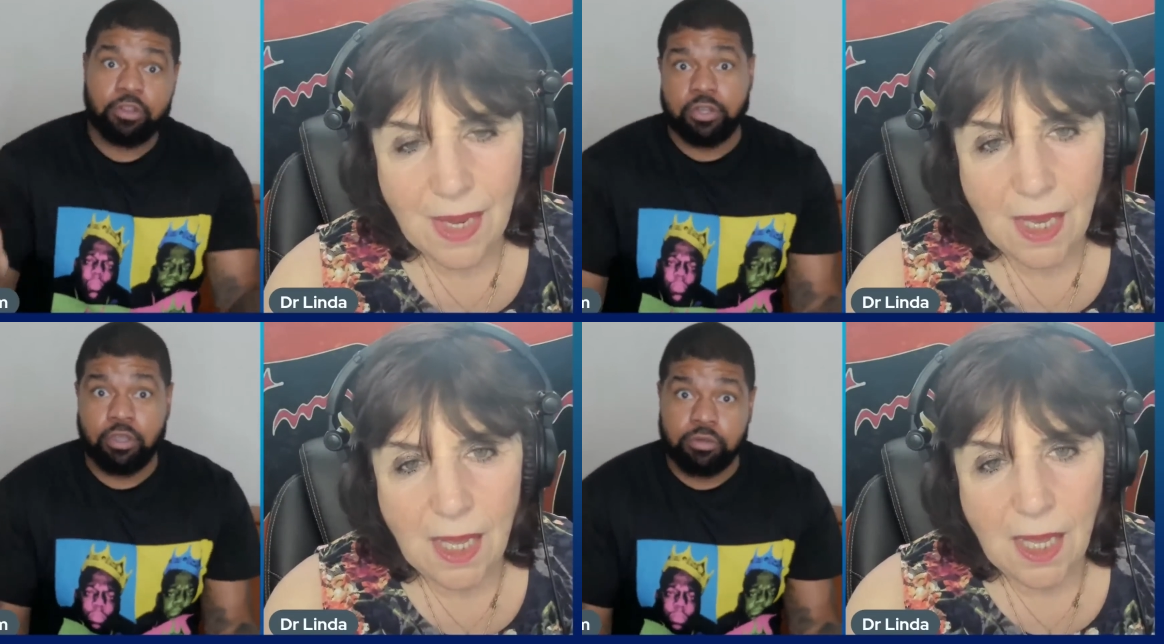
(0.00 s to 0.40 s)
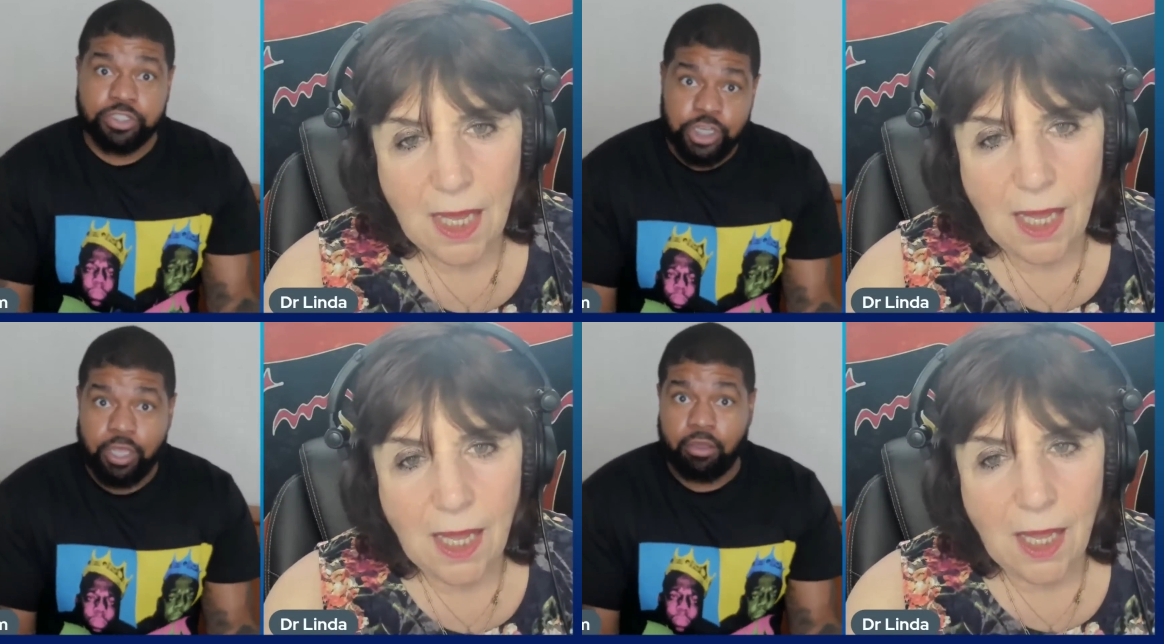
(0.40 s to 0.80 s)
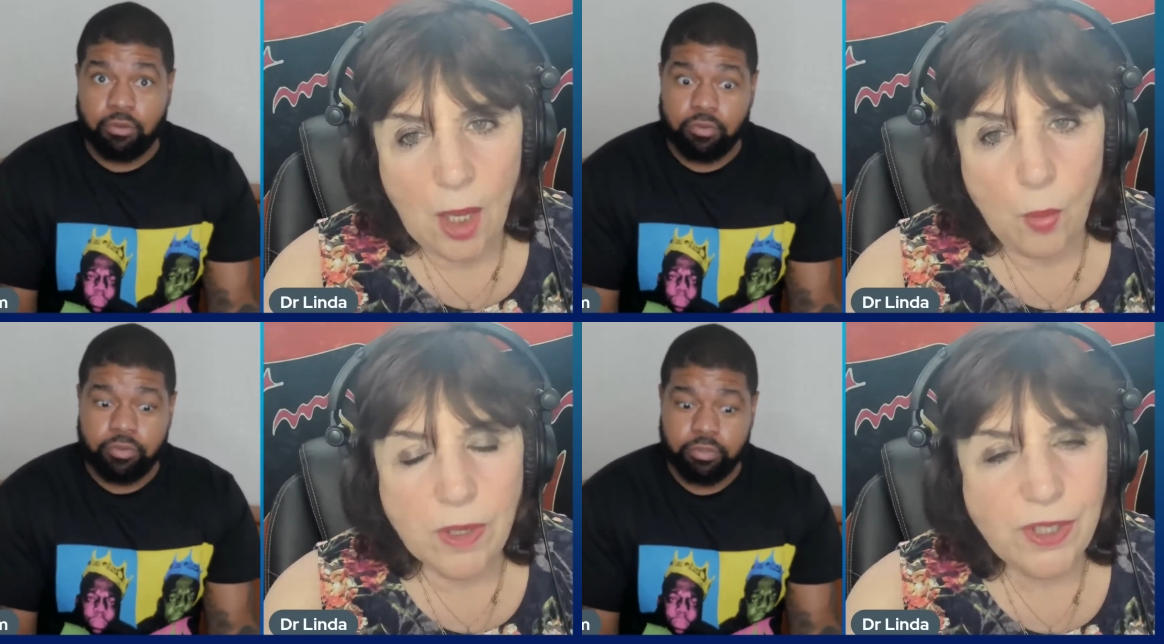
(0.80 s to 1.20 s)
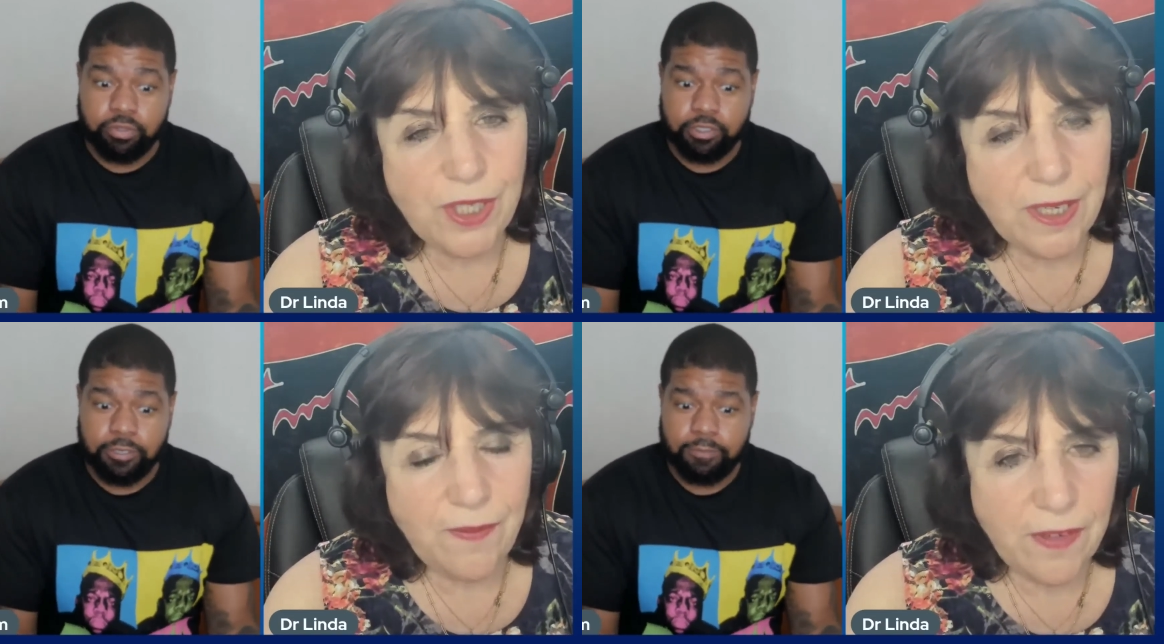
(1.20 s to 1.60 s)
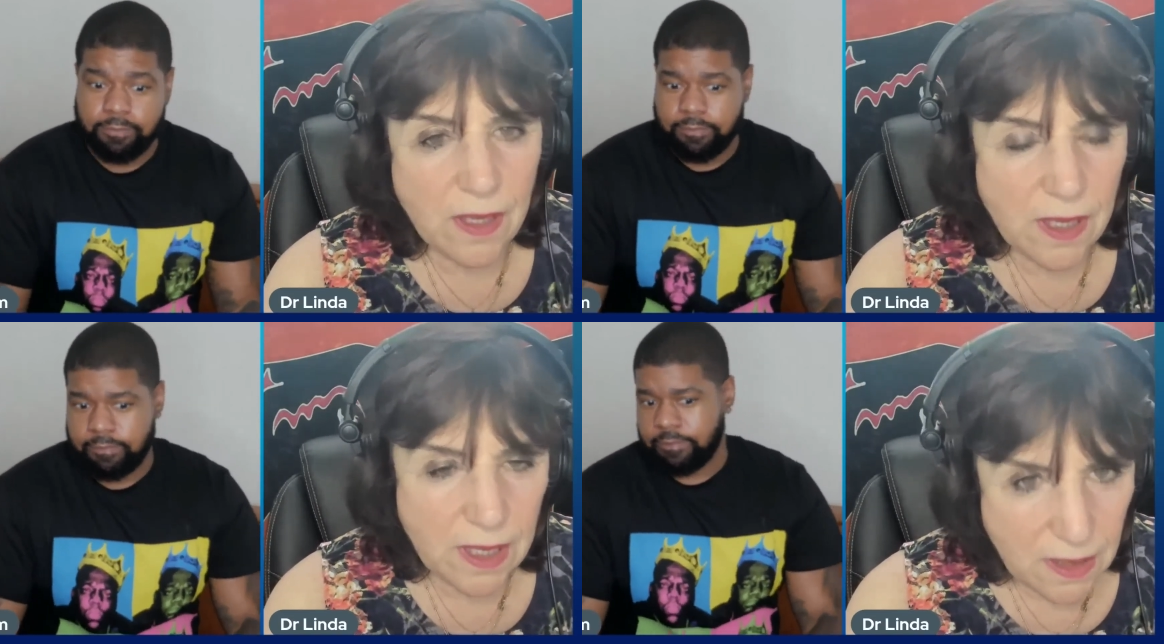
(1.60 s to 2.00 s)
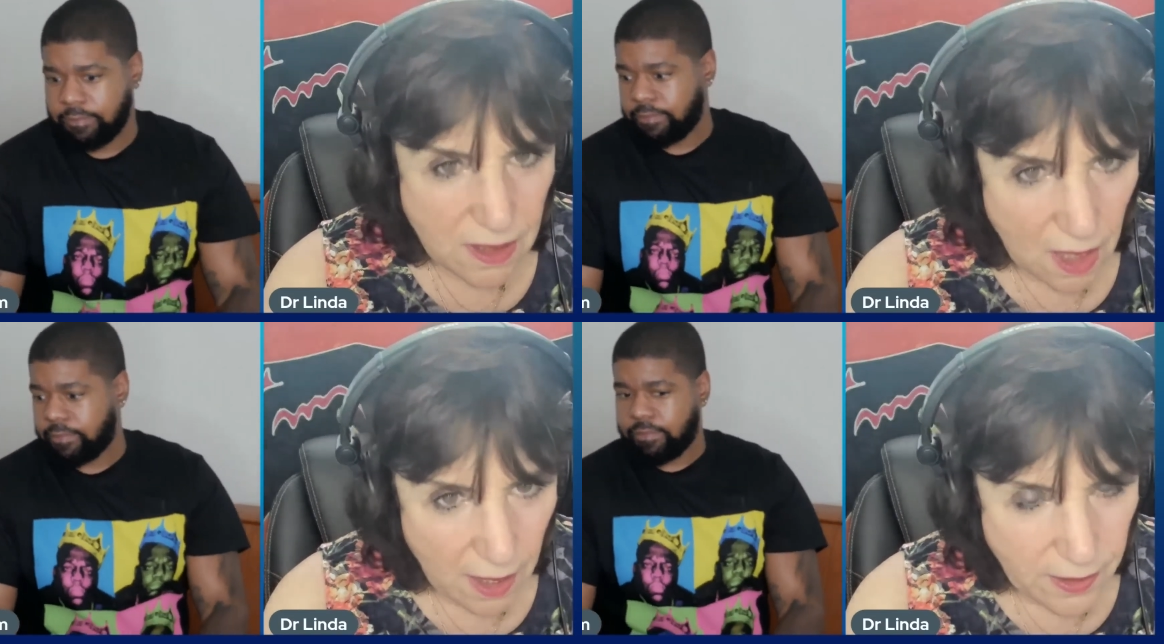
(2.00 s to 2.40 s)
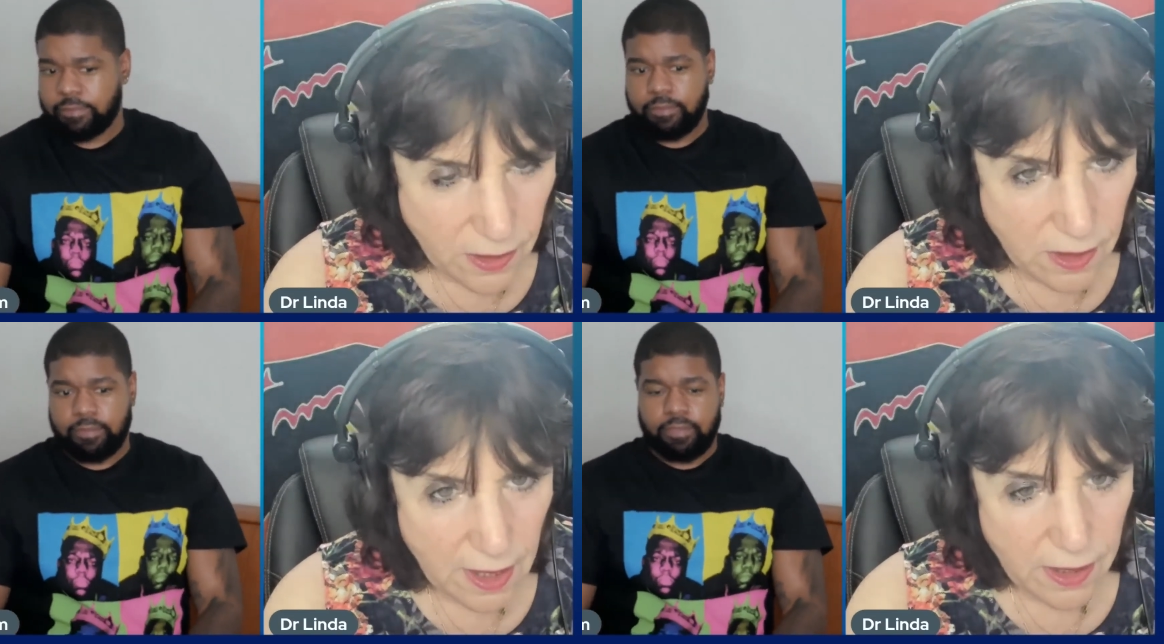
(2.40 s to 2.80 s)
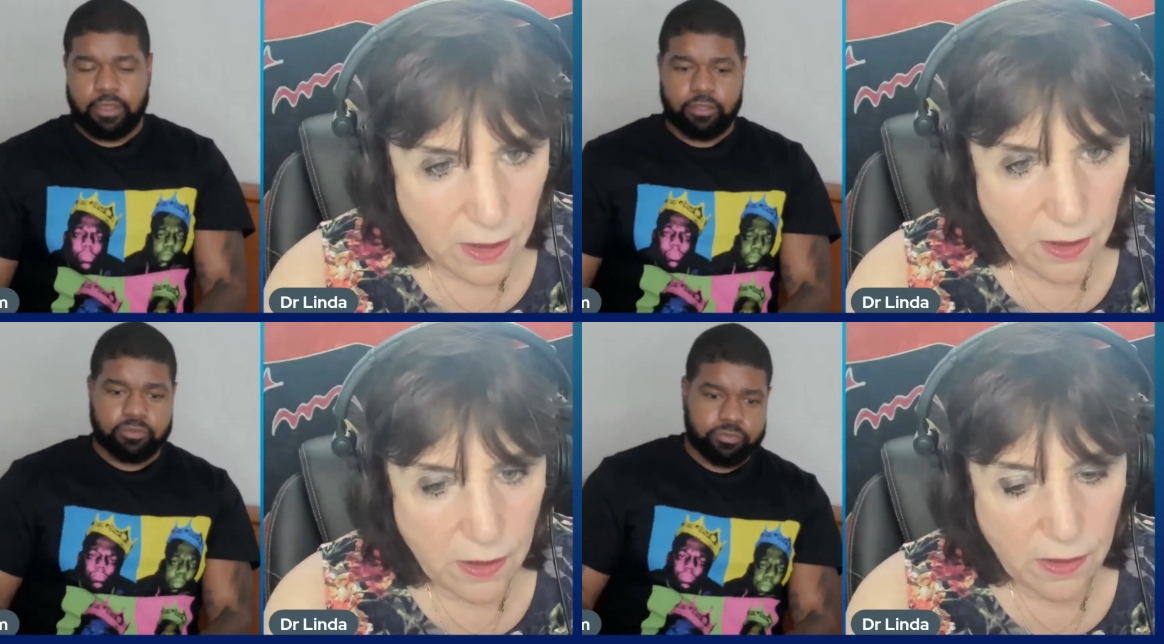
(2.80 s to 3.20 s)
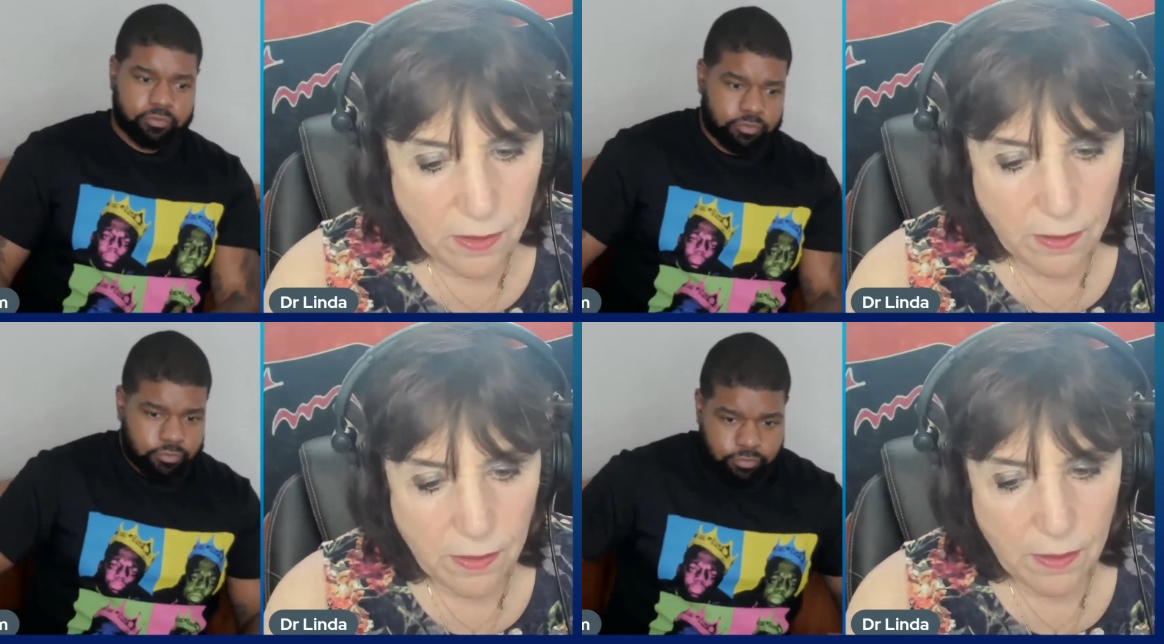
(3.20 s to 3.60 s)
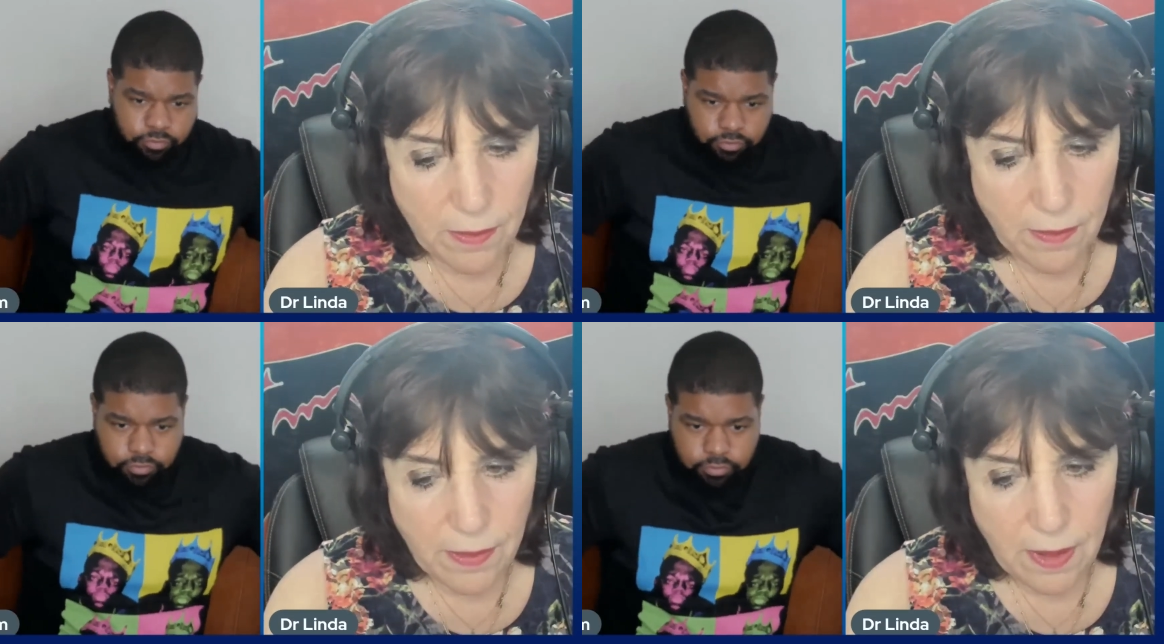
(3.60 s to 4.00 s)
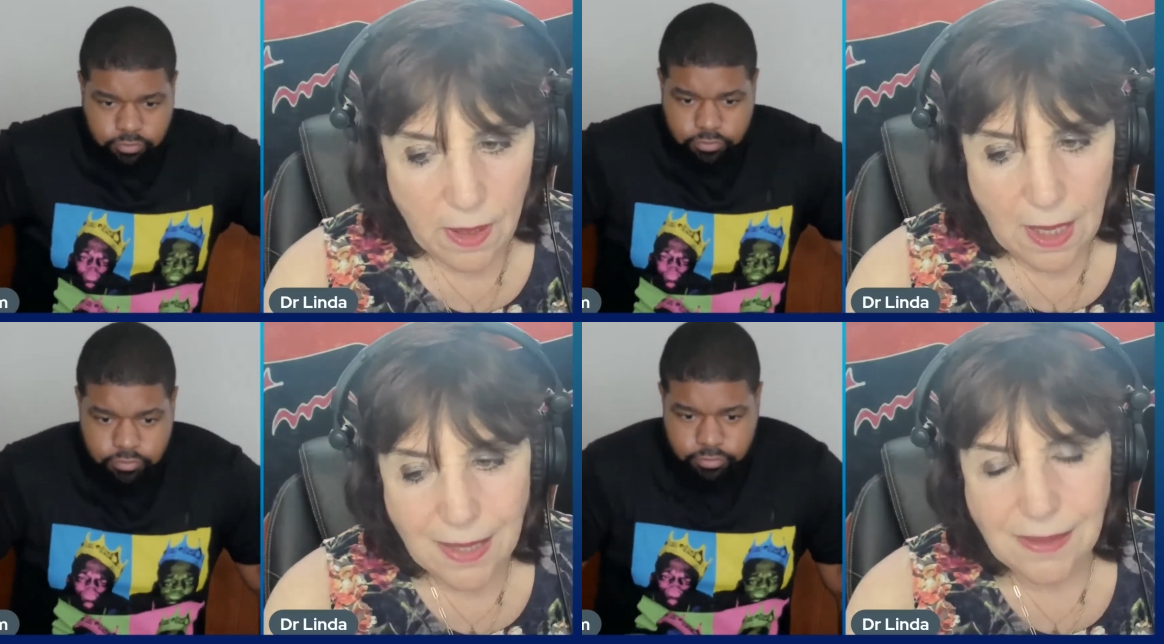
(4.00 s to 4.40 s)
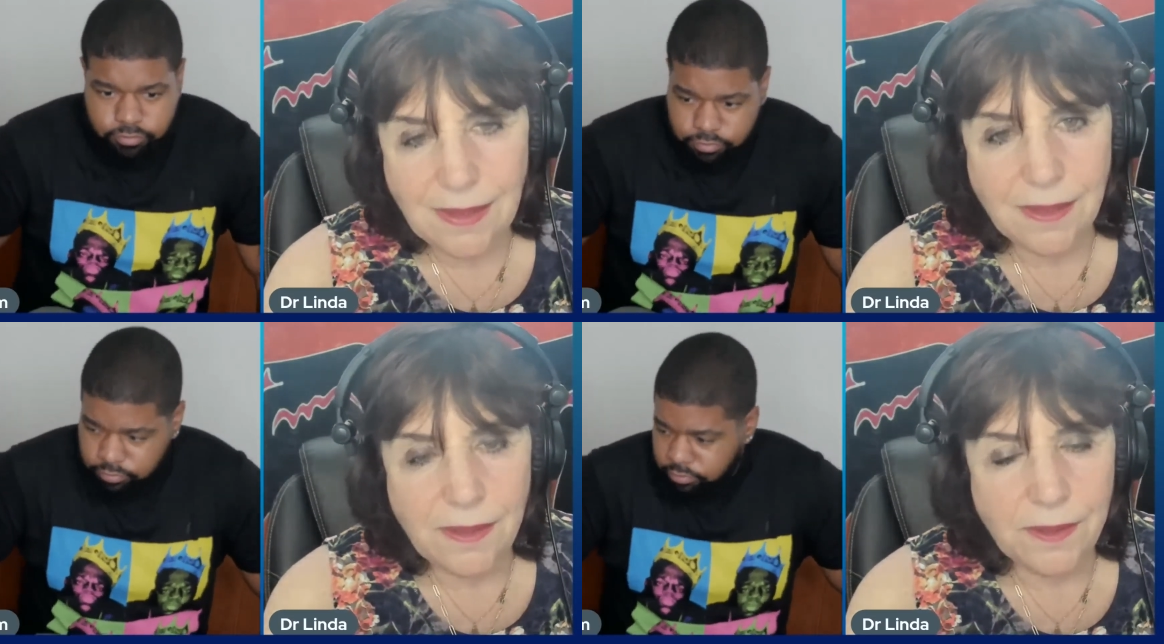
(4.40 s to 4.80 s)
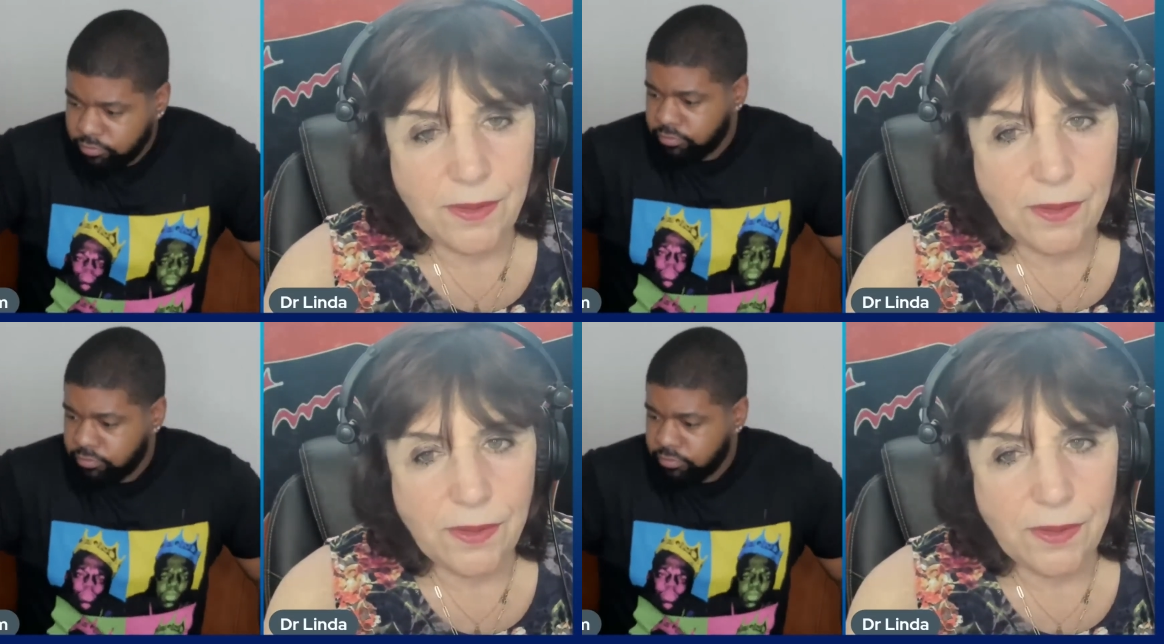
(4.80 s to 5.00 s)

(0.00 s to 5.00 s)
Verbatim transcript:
Speaker 1: to go to jail.
Speaker 2: Well, she feeling entitled,
Speaker 1: like
Speaker 2: her essence is